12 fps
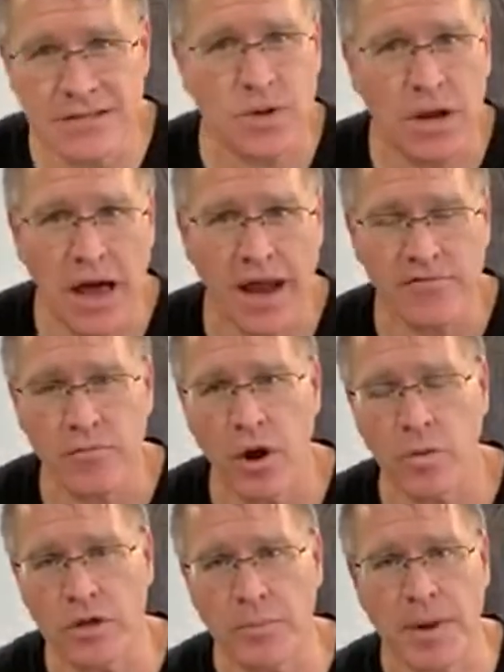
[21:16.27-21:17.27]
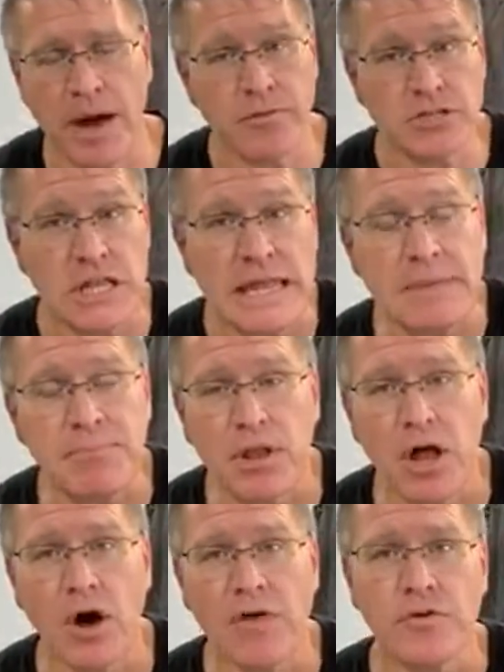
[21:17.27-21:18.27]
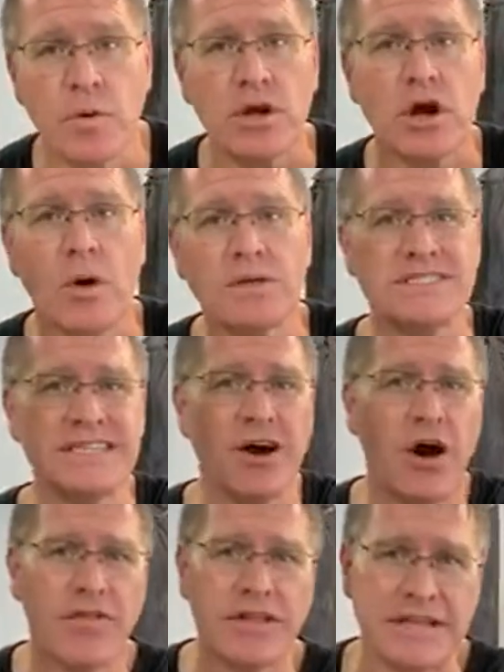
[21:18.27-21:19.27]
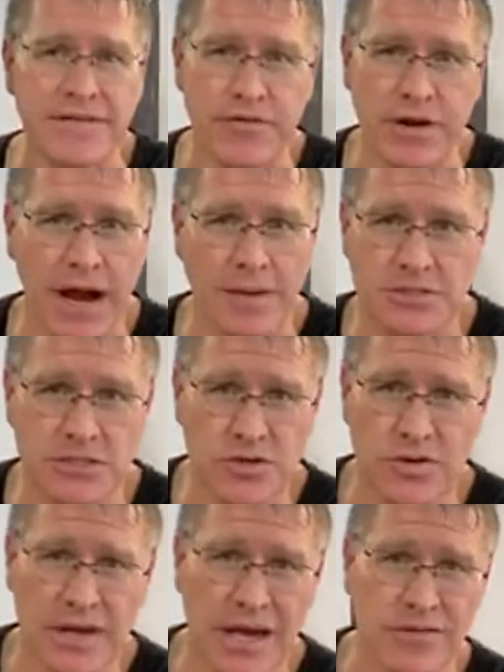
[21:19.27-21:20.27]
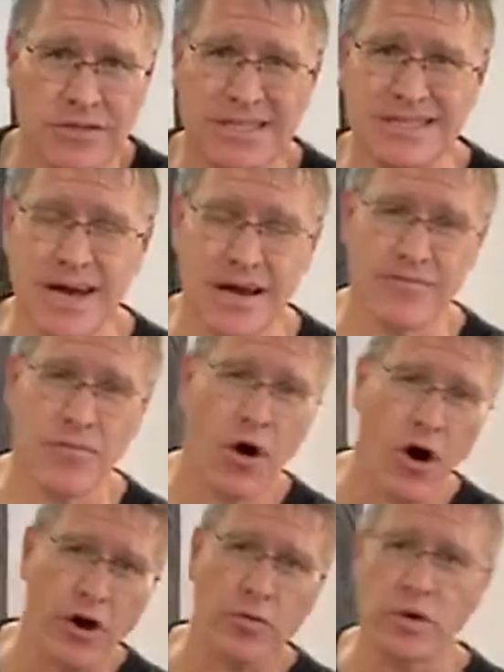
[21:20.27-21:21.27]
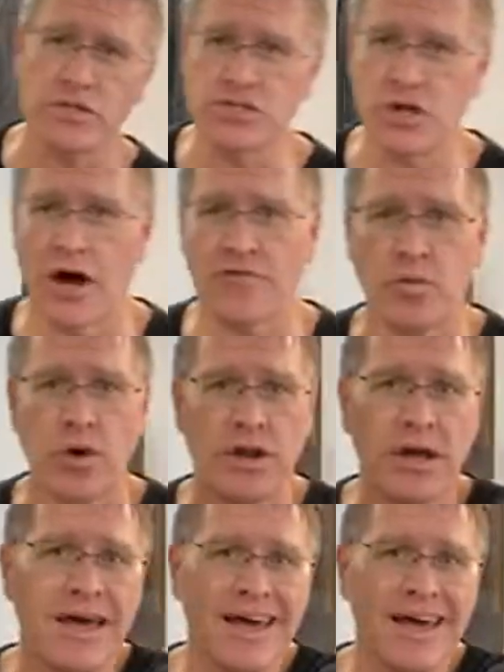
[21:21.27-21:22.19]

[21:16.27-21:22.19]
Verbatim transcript: That's what a lot of them are when you buy them. There's a link below if you wanna go and see all the different options you can get. There's a ton of them, hardwood, softwood.